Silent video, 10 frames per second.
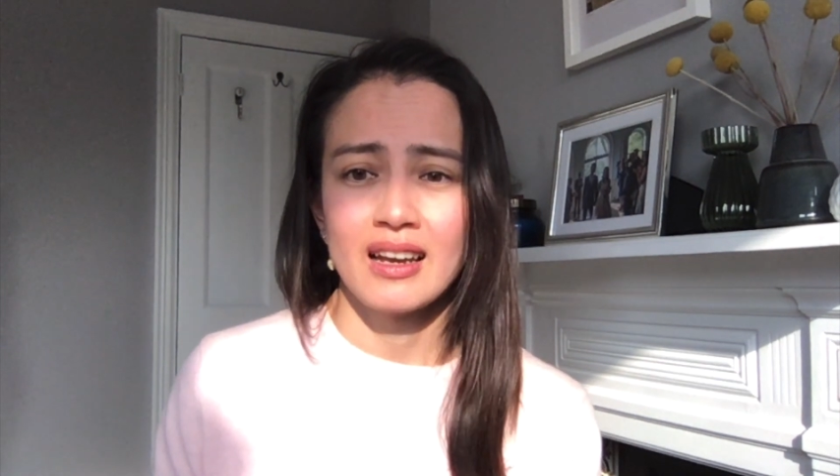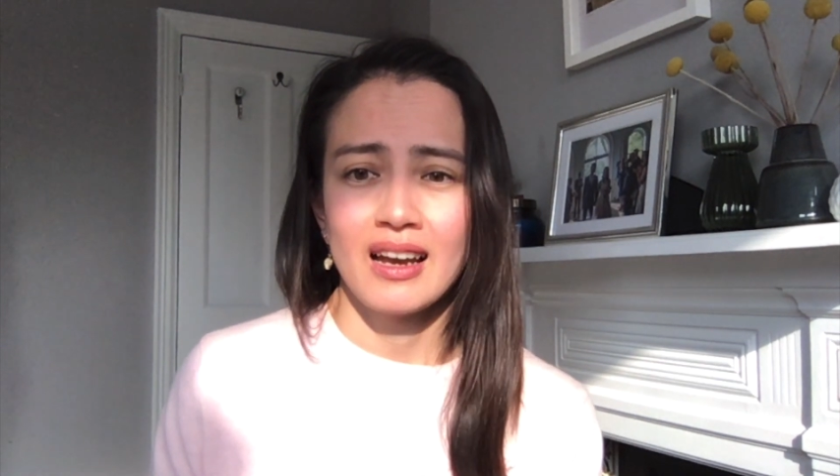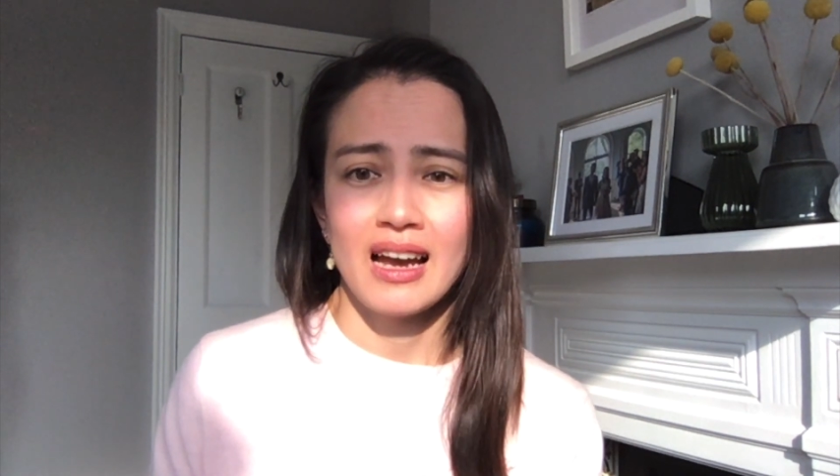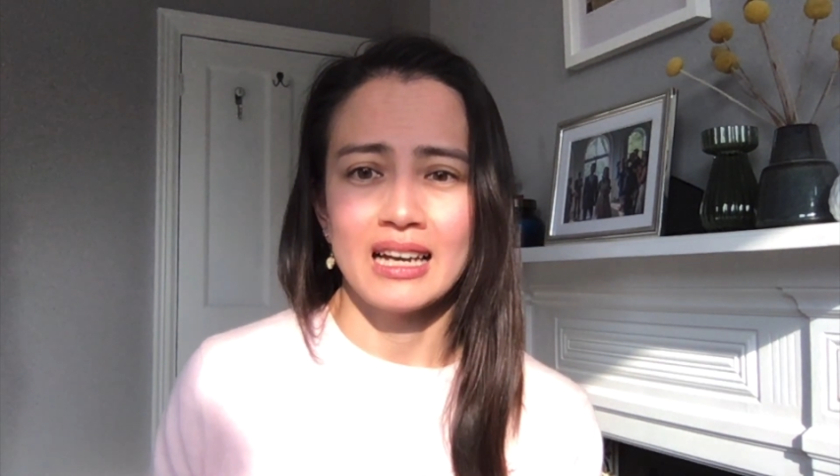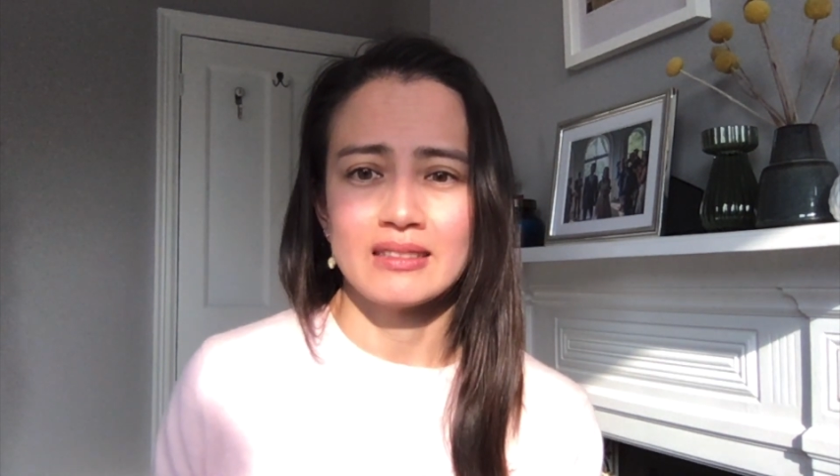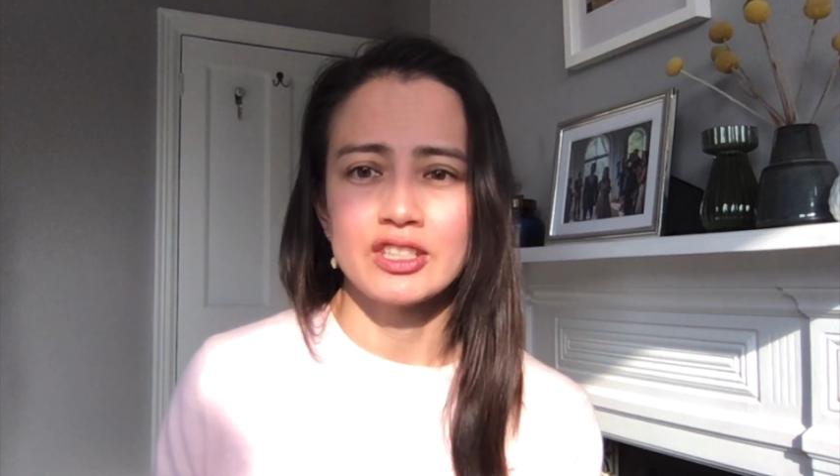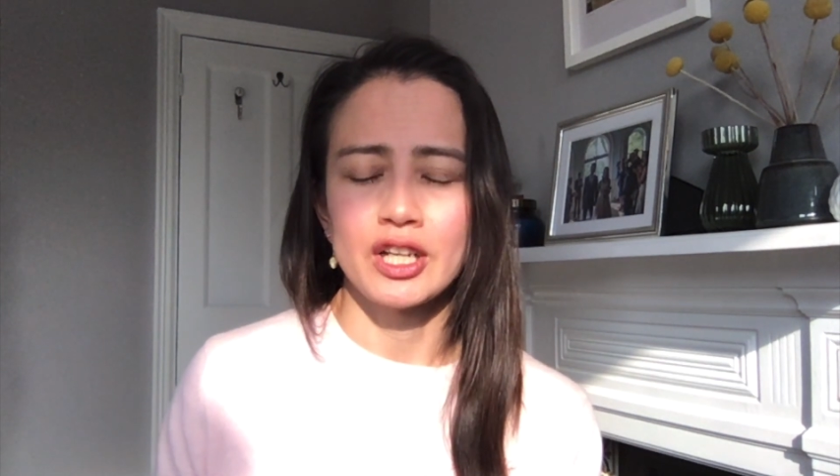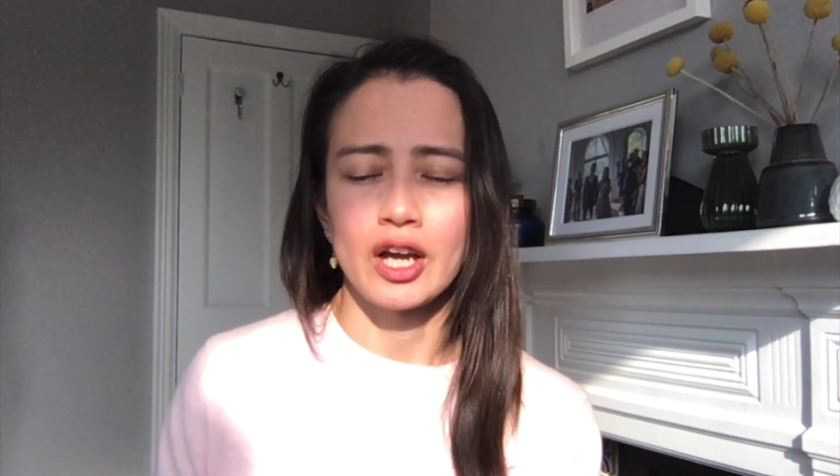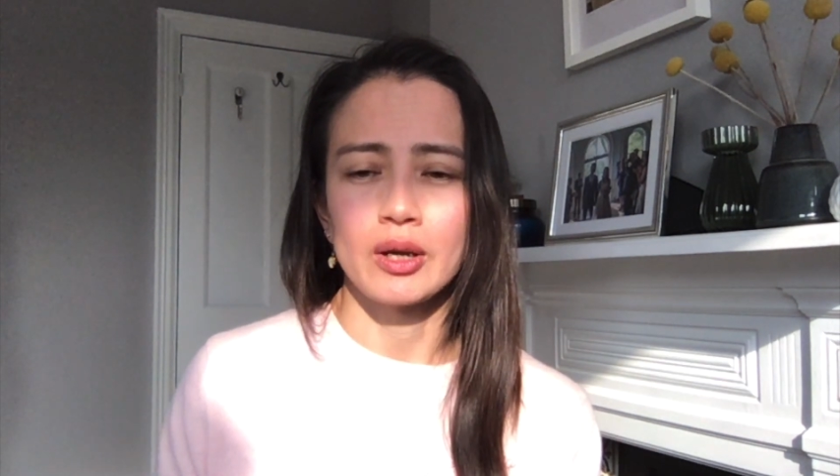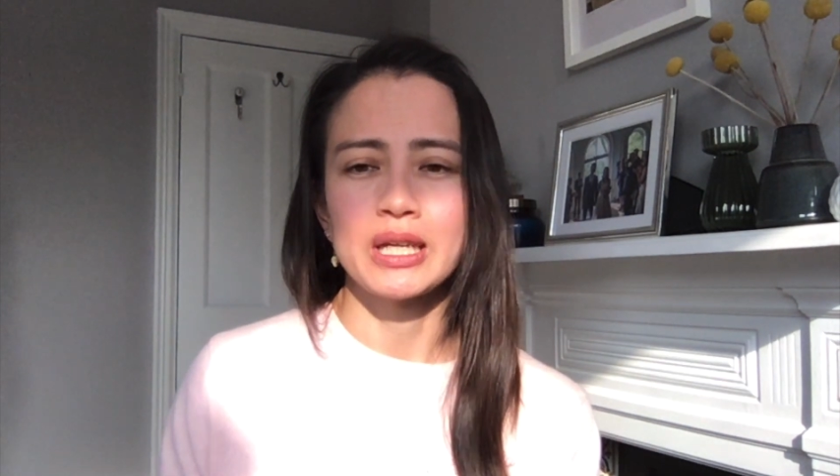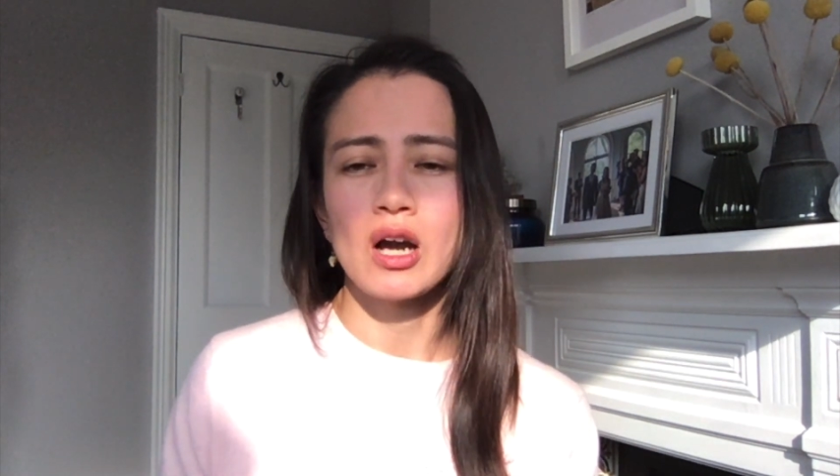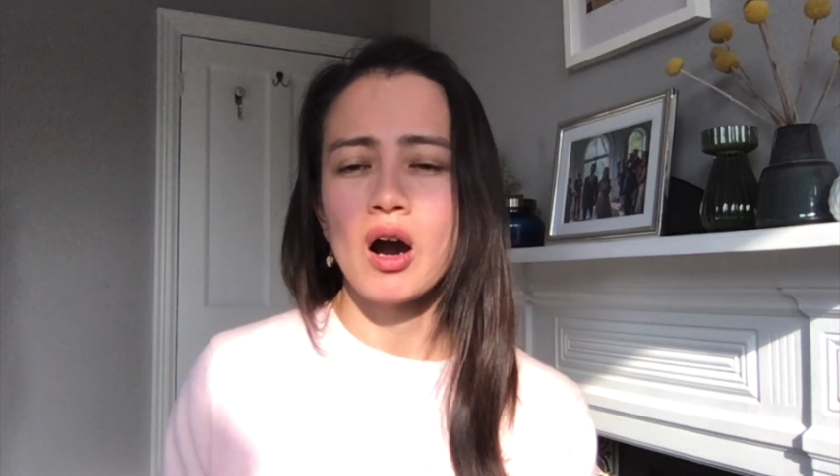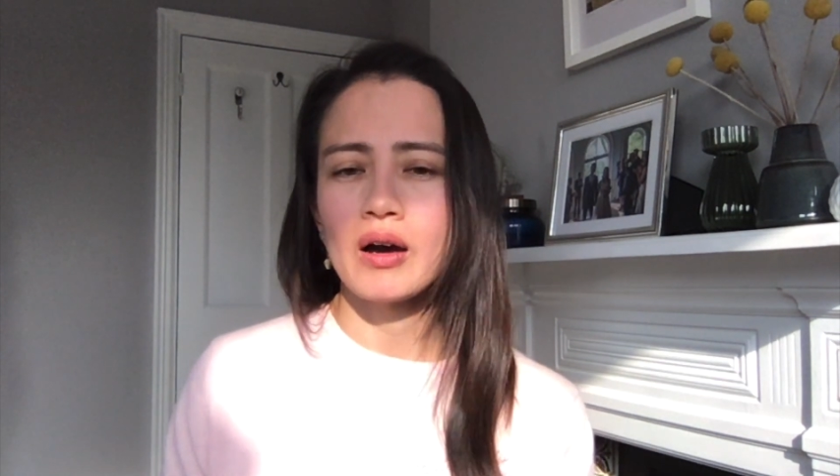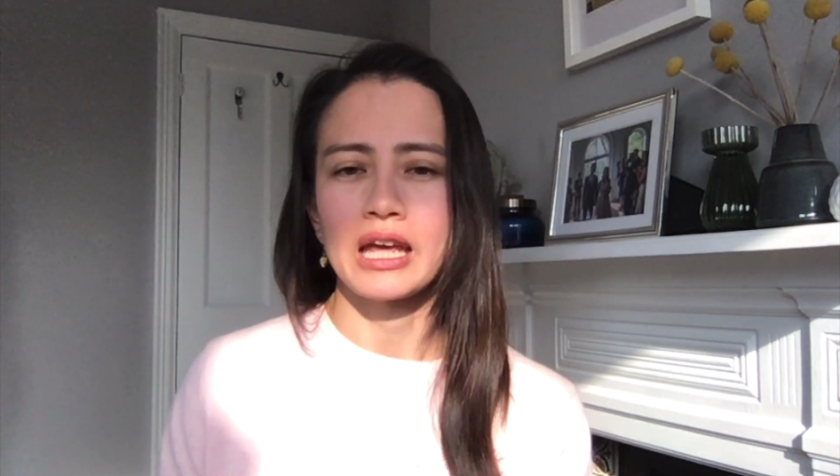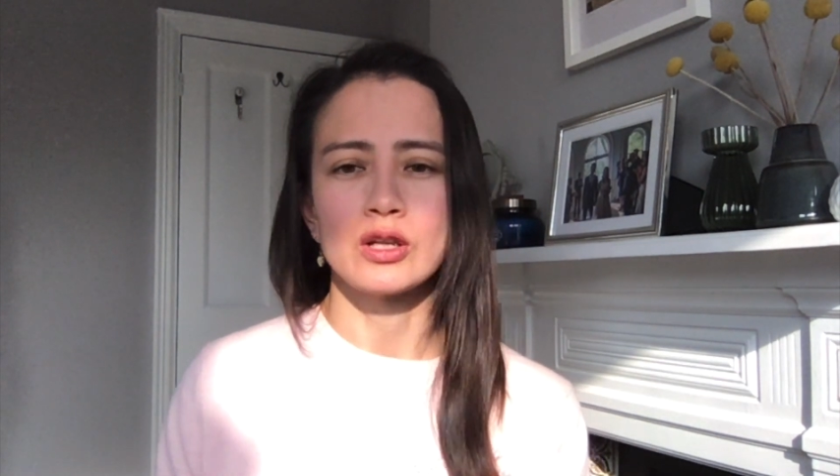And you know, we
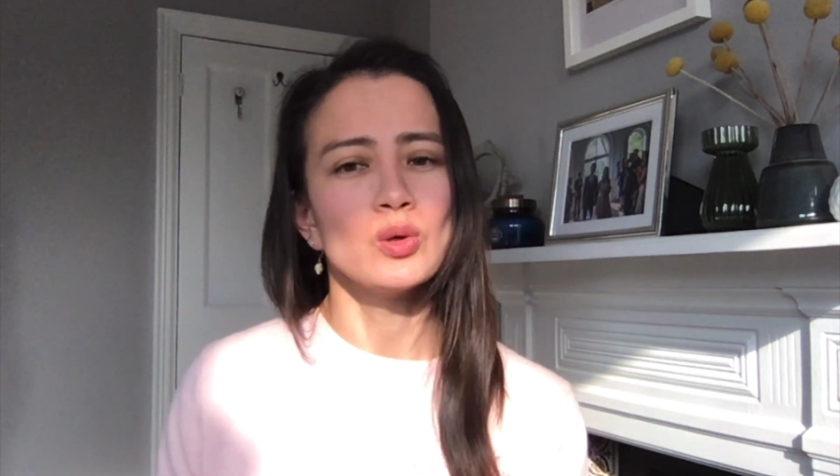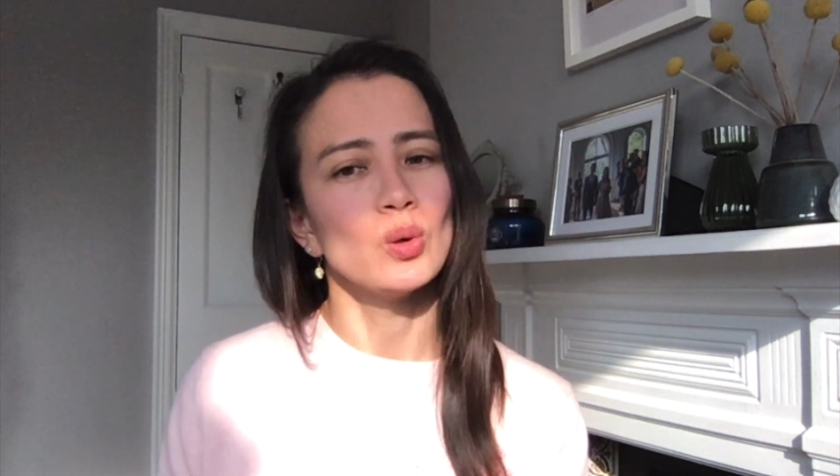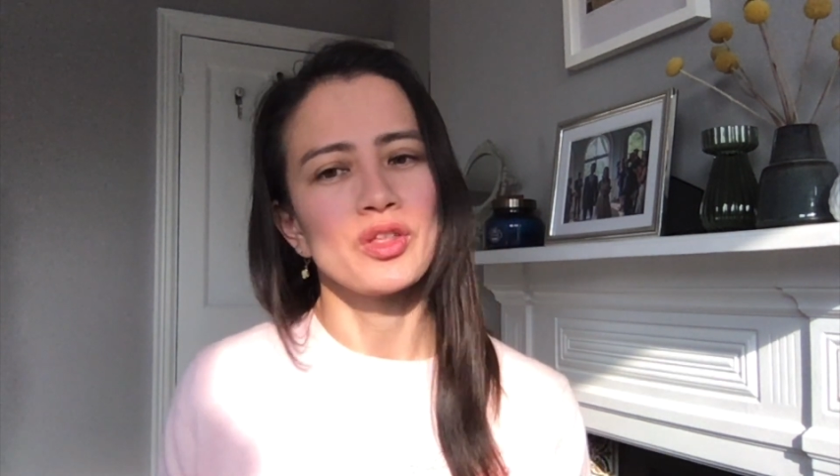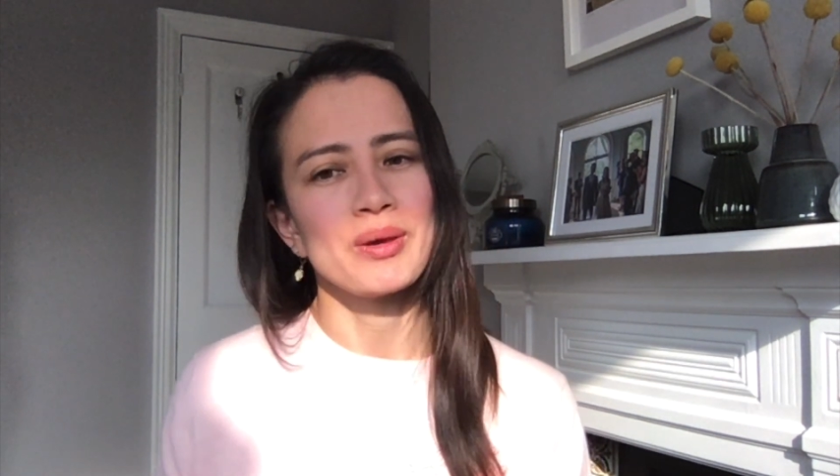can't ignore the